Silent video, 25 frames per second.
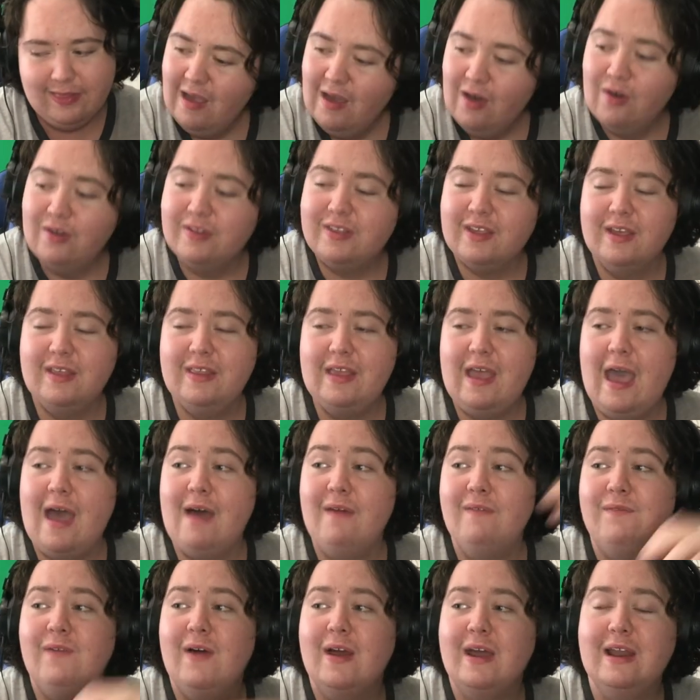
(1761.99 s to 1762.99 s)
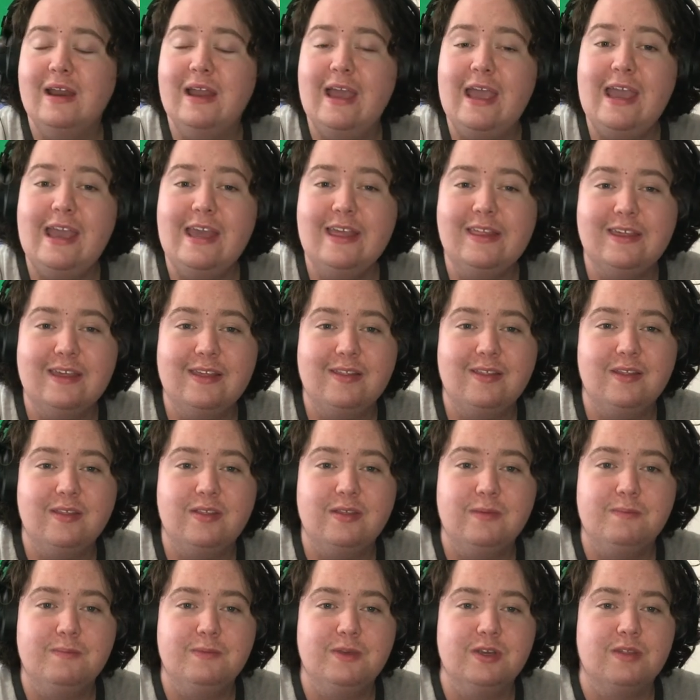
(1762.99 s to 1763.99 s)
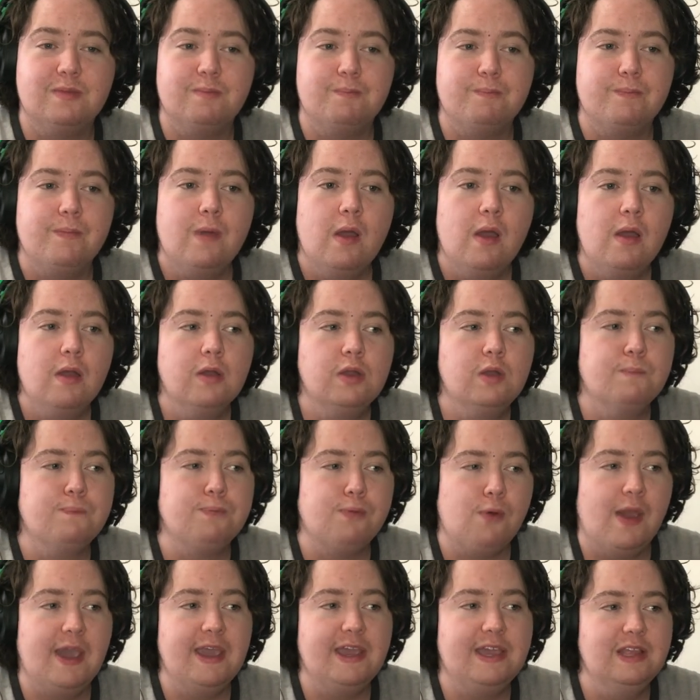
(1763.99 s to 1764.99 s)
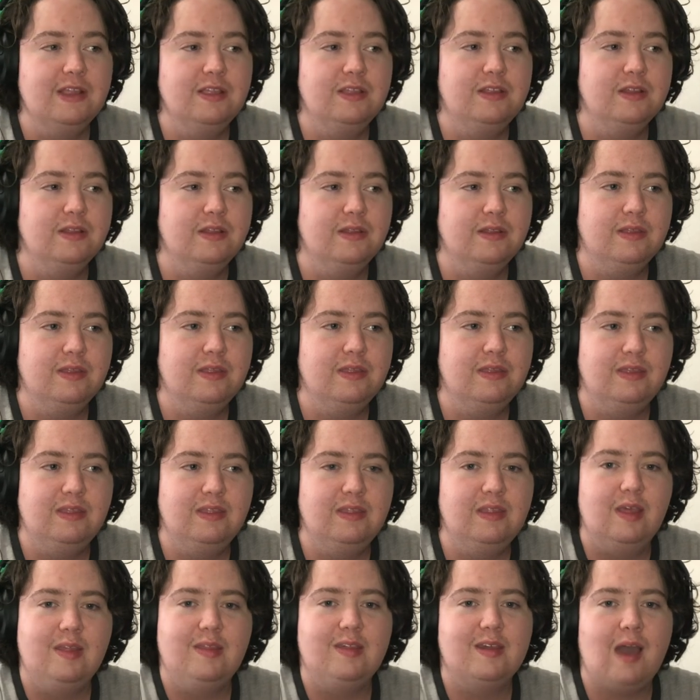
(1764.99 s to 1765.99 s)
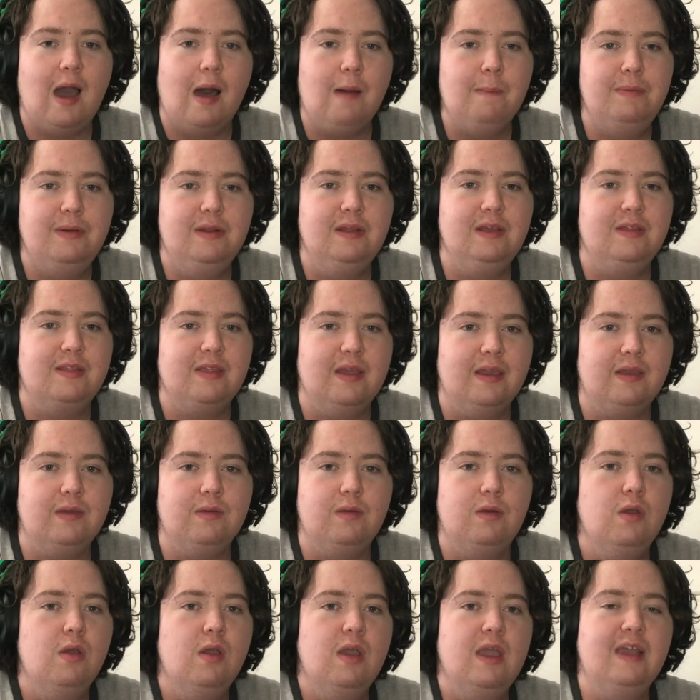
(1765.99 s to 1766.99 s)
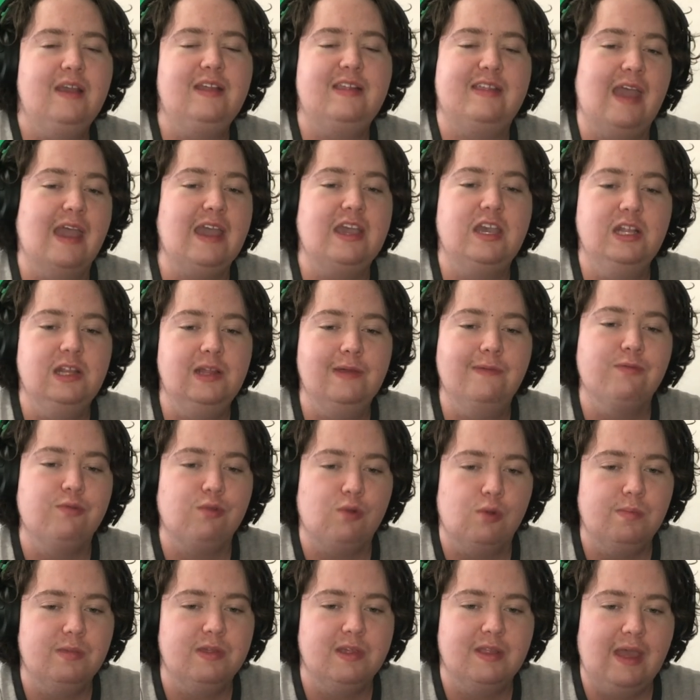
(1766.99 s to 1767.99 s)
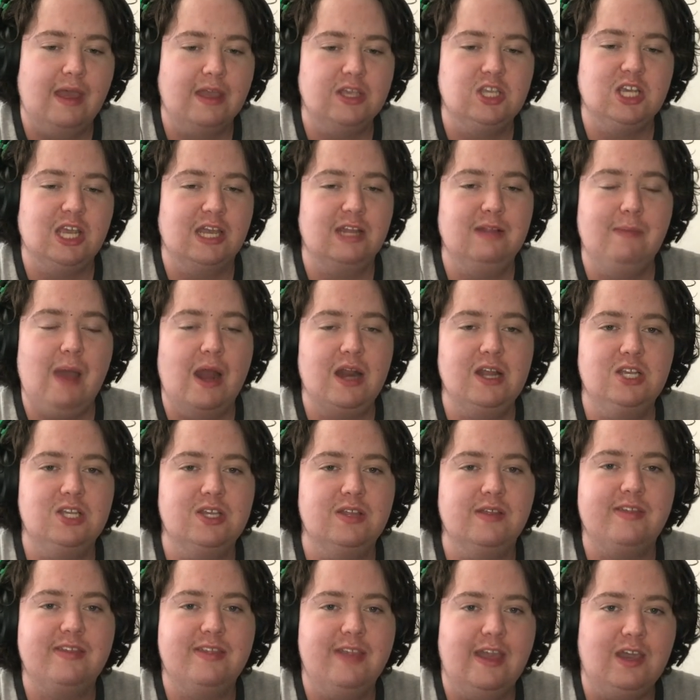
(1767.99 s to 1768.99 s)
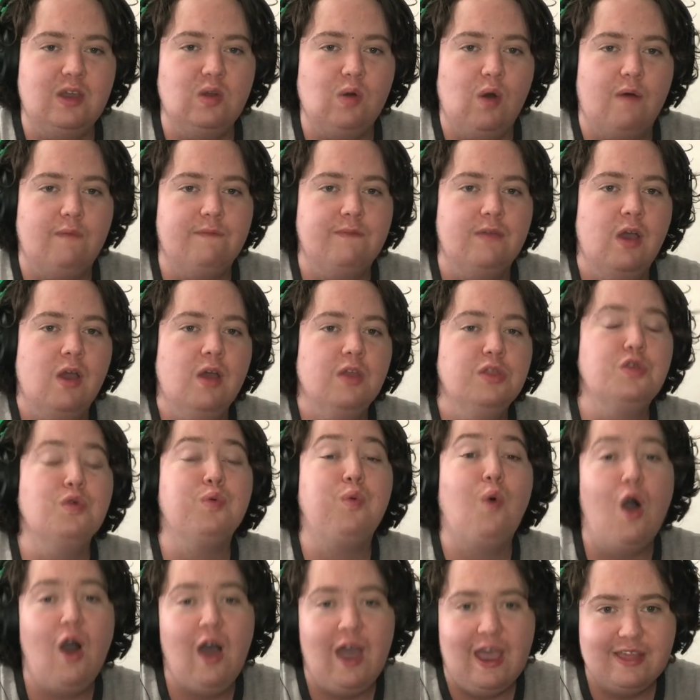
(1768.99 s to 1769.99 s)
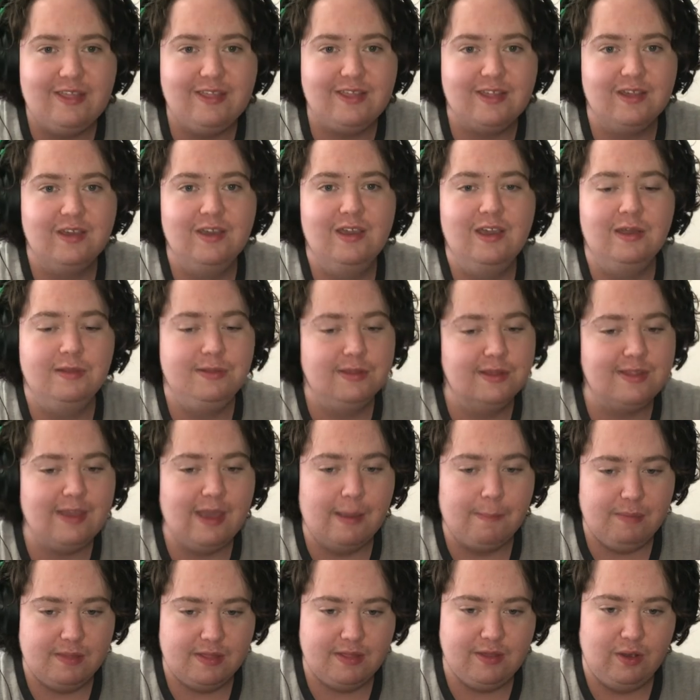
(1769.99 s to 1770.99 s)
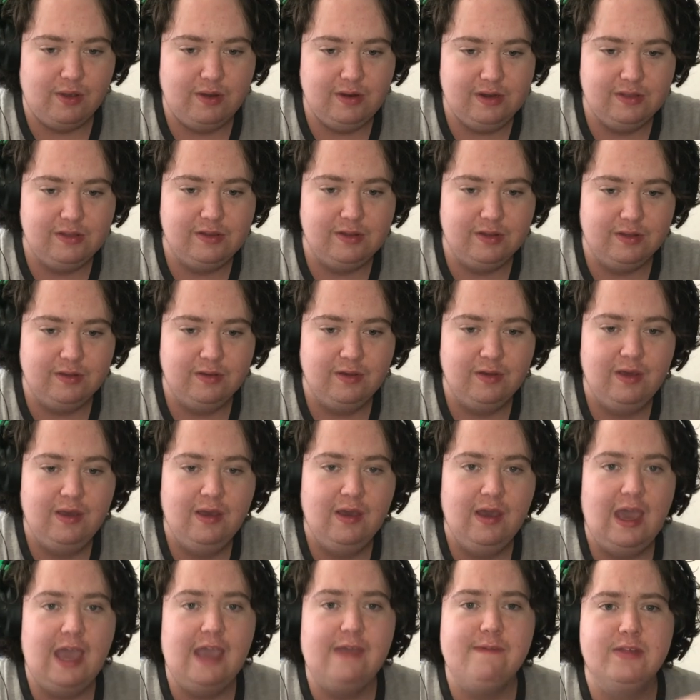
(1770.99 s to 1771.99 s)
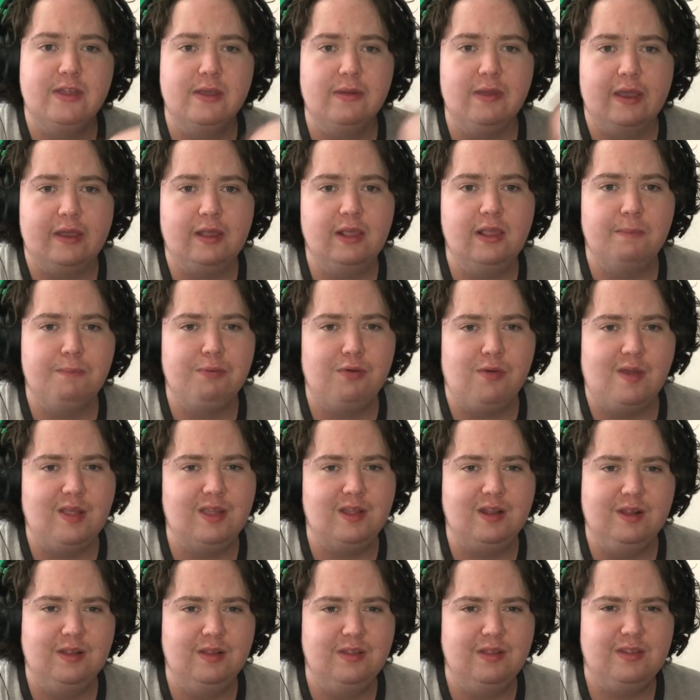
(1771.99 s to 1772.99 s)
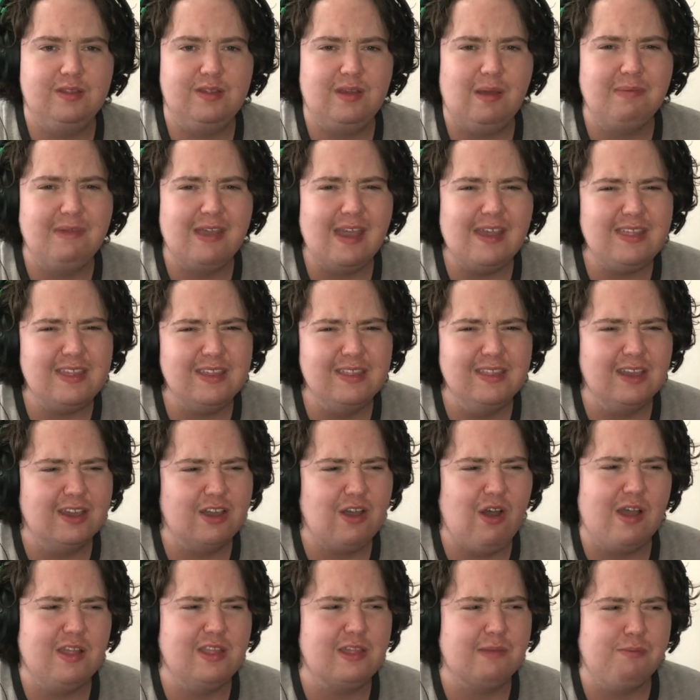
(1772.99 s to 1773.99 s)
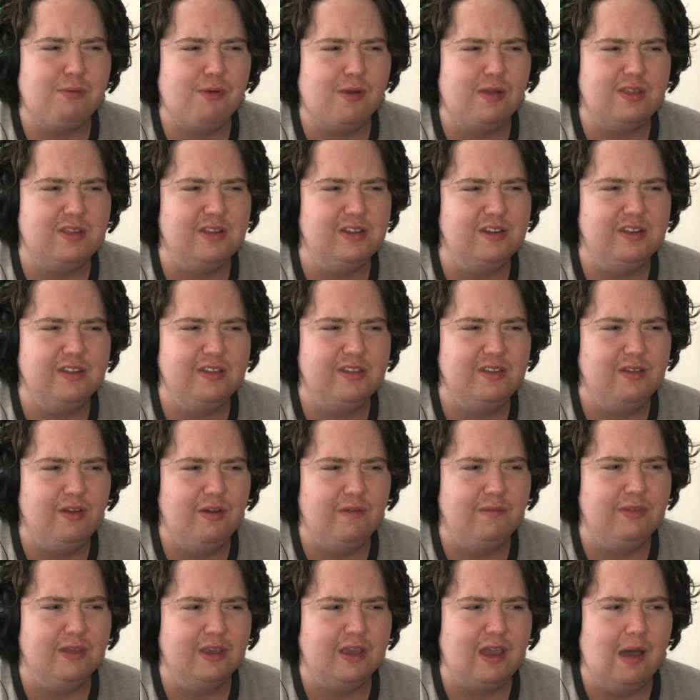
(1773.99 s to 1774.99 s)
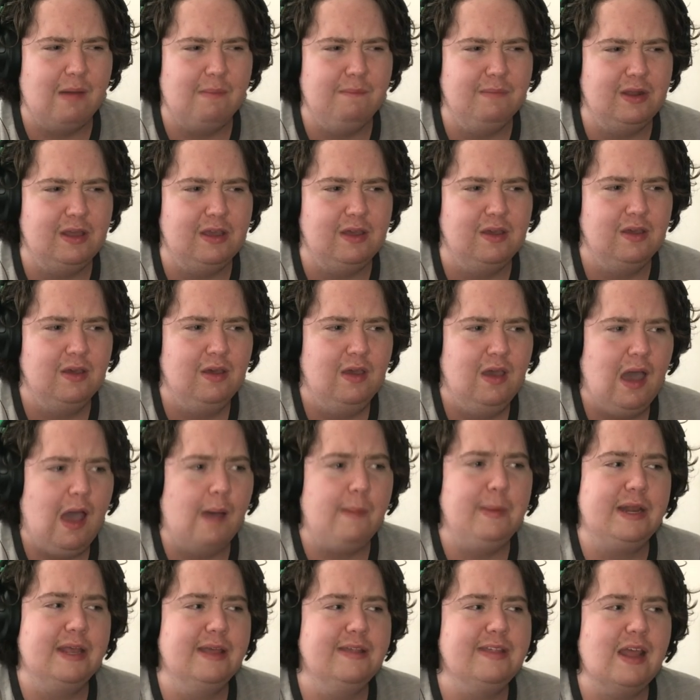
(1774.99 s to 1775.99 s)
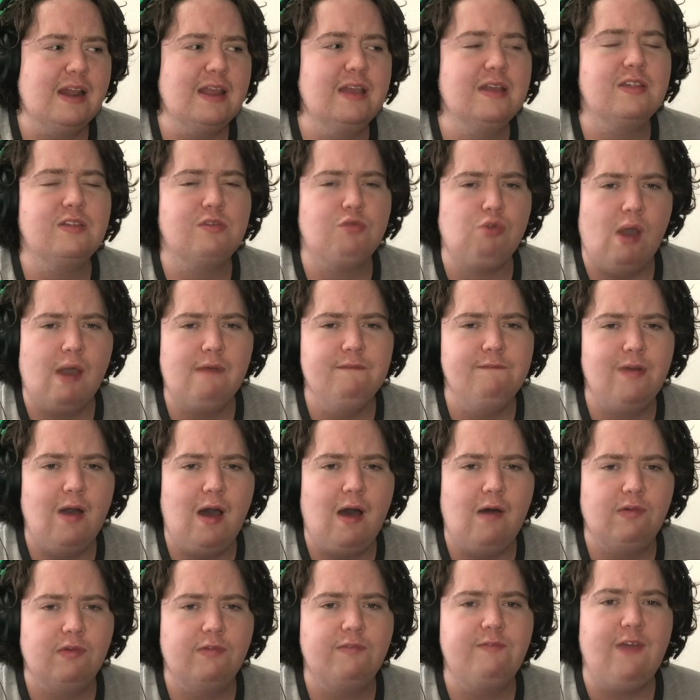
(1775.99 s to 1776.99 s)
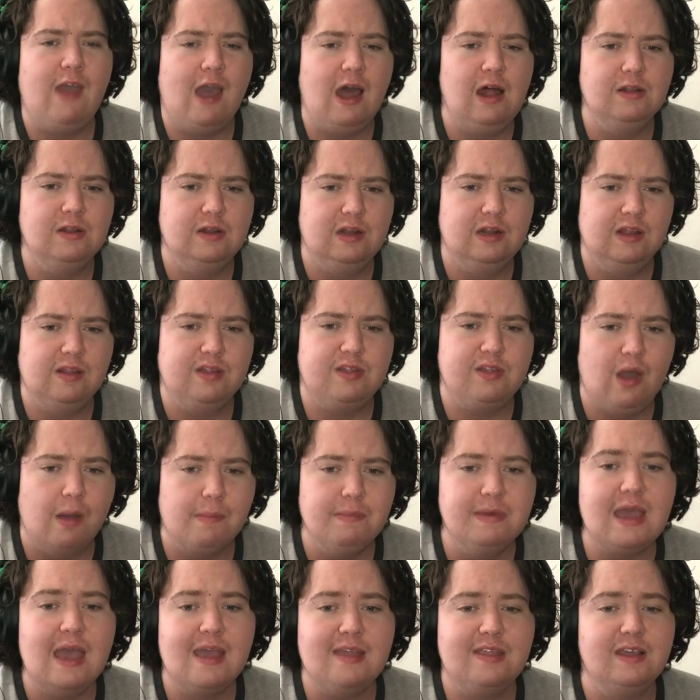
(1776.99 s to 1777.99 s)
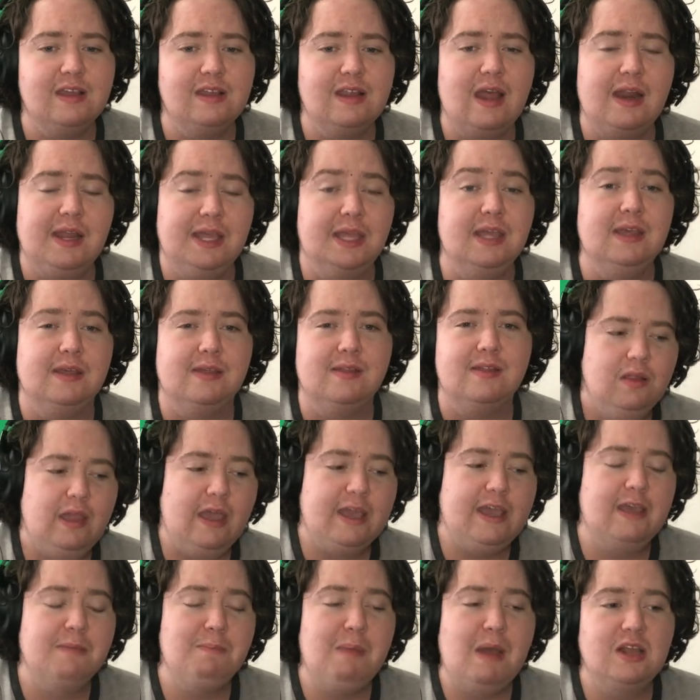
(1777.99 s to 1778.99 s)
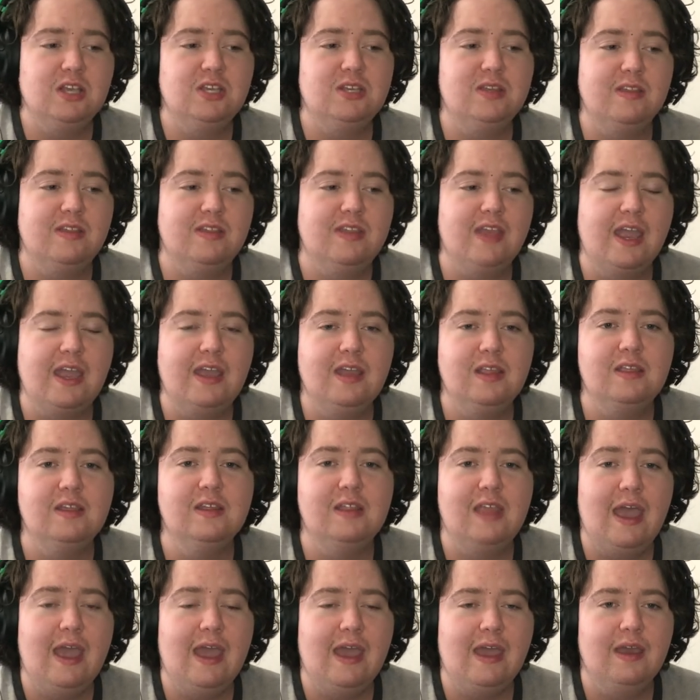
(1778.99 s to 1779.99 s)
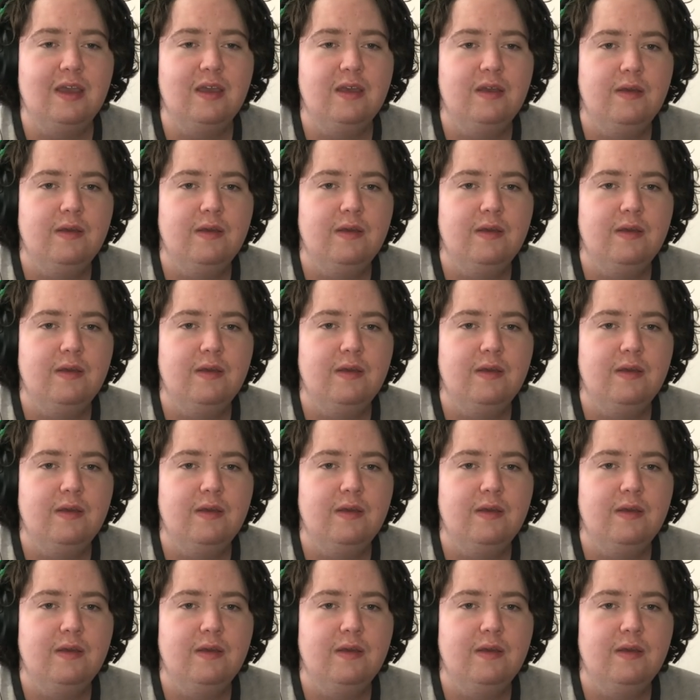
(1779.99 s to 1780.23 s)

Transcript: Also, how fucking easy is it to just break into the, these companies, like, executive rooms and that. Gene managed to sneak off twice in this episode into even the, like, the president. I'm guessing the guy's the president of the company. I mean, he said his grandfather founded it, so I'm guessing that he is. Like, he managed to sneak into there